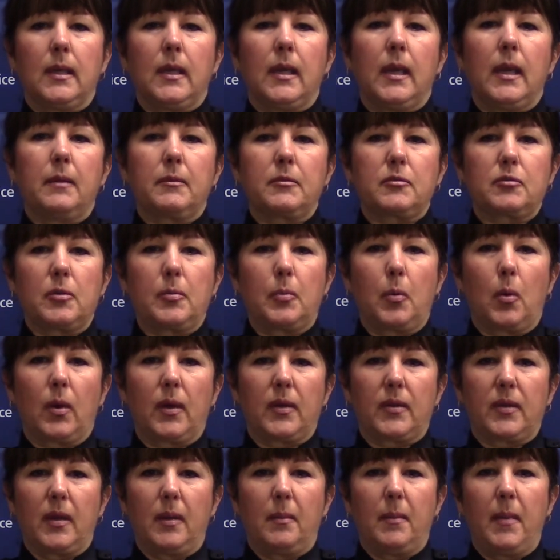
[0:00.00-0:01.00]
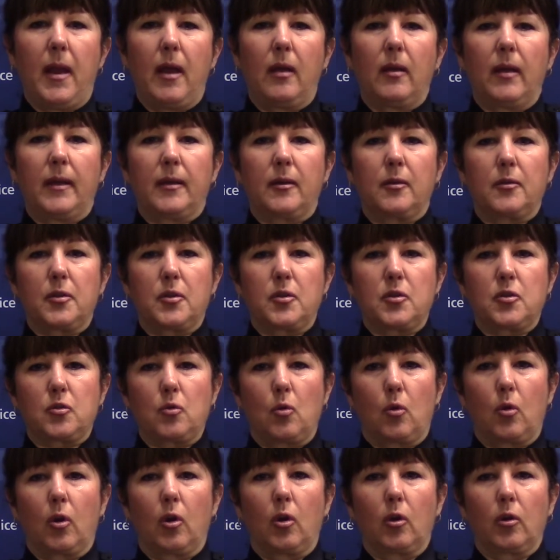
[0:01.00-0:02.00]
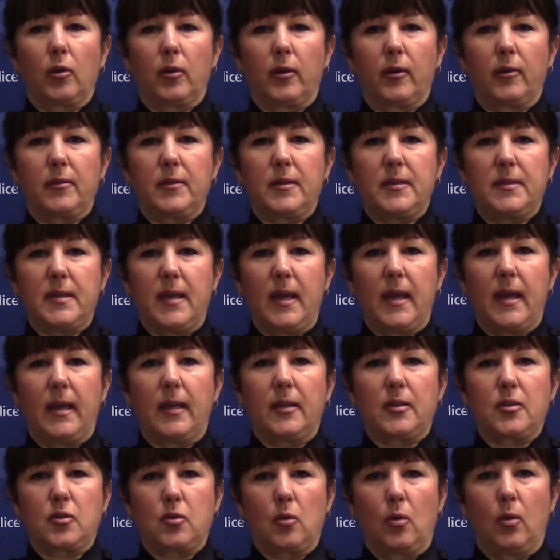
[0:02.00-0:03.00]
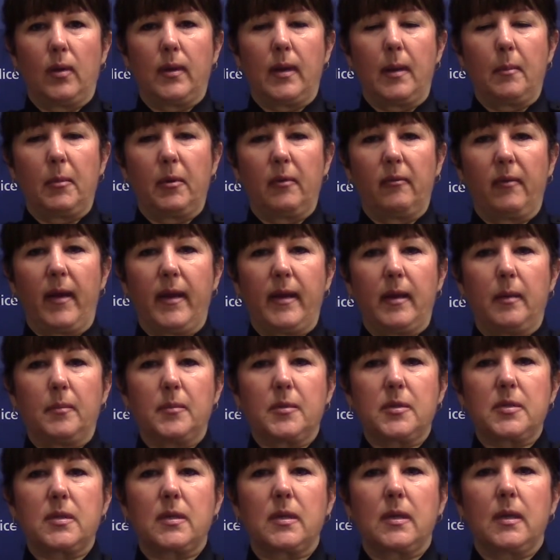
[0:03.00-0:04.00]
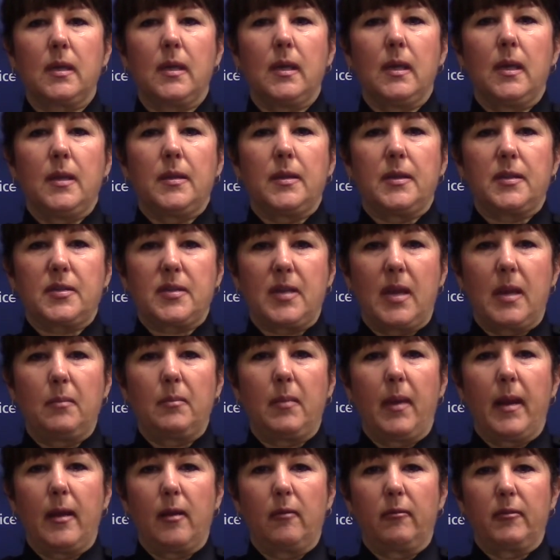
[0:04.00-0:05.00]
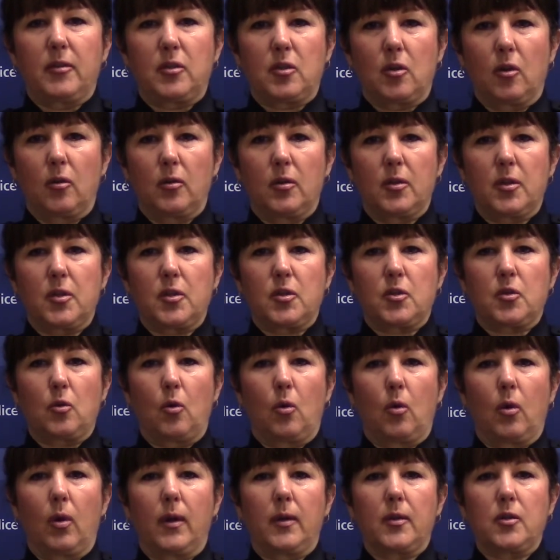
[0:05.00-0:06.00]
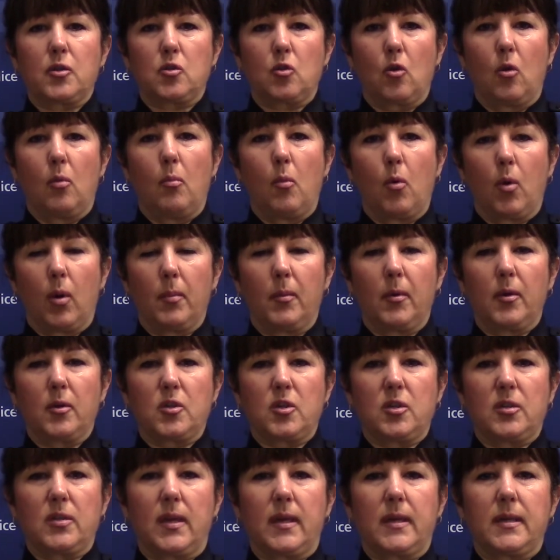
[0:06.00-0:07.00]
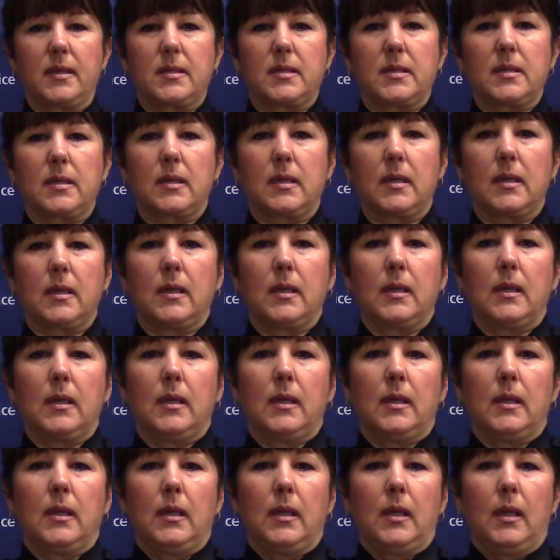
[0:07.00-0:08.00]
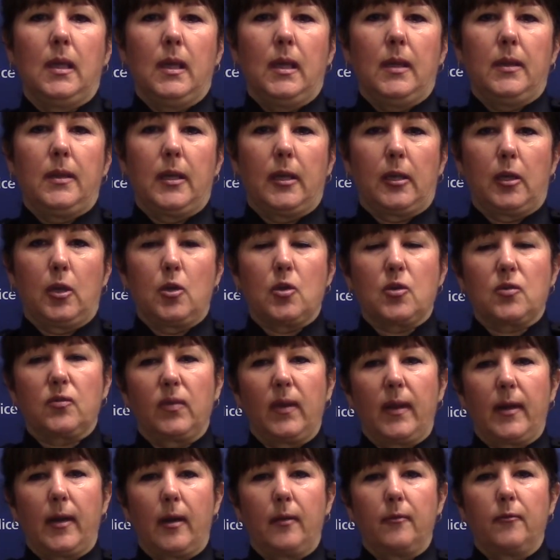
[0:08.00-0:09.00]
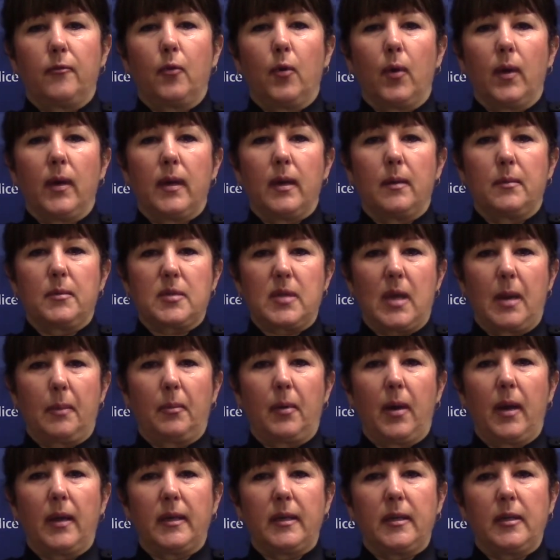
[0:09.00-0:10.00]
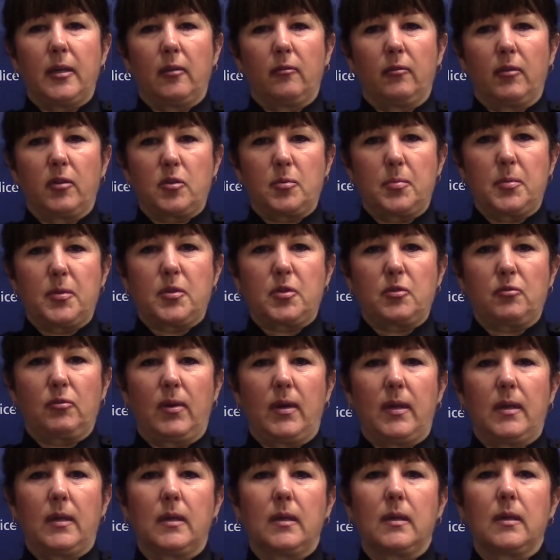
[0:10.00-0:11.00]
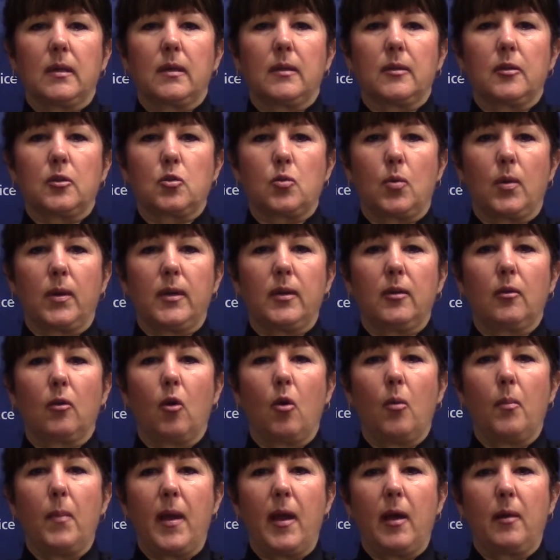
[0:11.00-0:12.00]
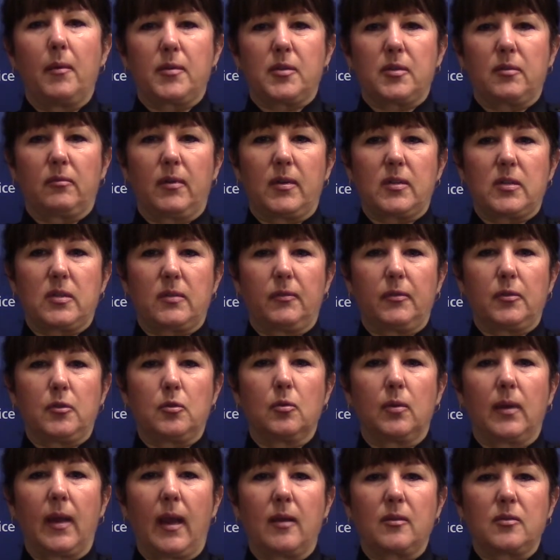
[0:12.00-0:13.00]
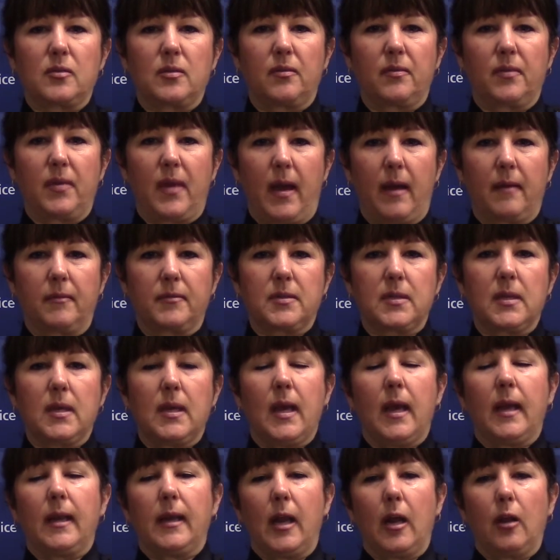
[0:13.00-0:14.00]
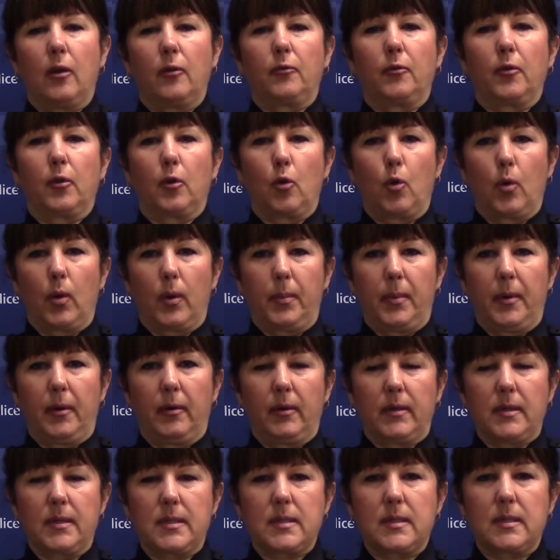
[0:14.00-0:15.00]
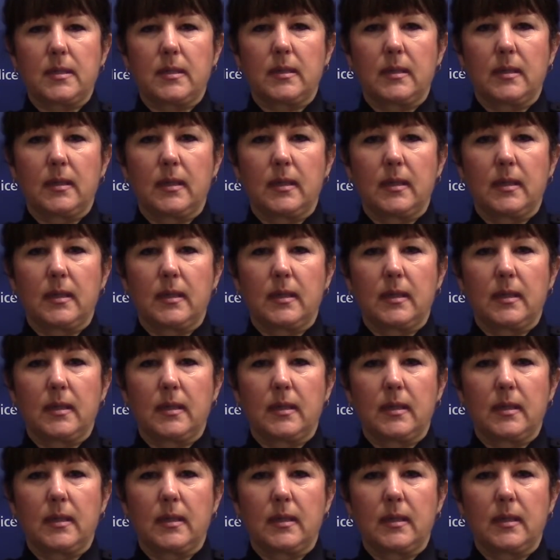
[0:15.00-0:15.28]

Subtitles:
It was reported that a male entered the store earlier in the day and stole a number of items. The same male returned to the store and stole more merchandise. The accused fled on foot and was apprehended near Richmond Street. The 20-year-old male was arrested for two counts of theft and held for a court appearance.